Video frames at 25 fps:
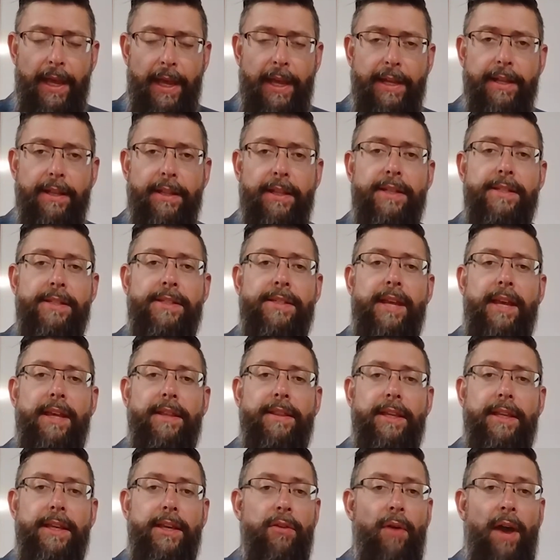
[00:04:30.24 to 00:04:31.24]
Now, let's say
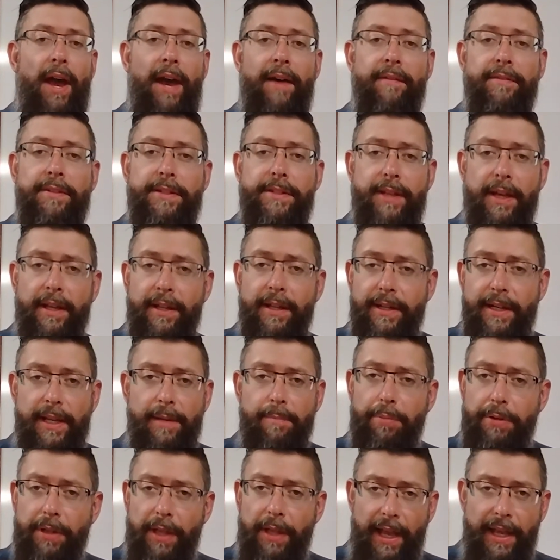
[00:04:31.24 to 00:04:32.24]
that you haven't done any
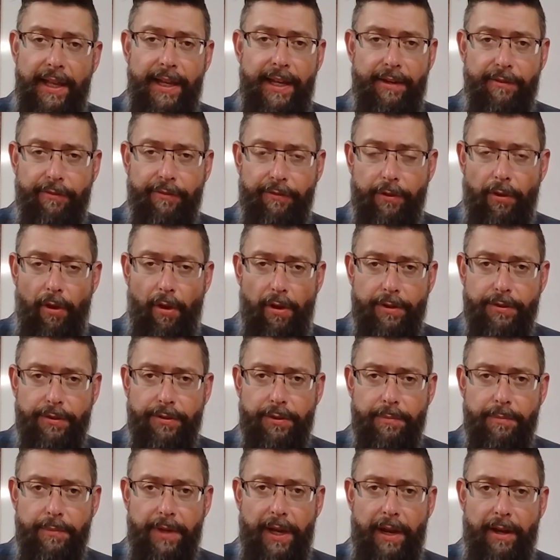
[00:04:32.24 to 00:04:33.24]
planning for
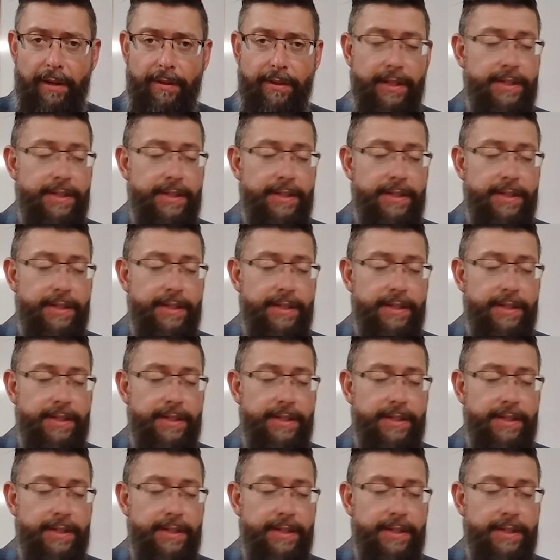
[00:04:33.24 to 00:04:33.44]
long-term care.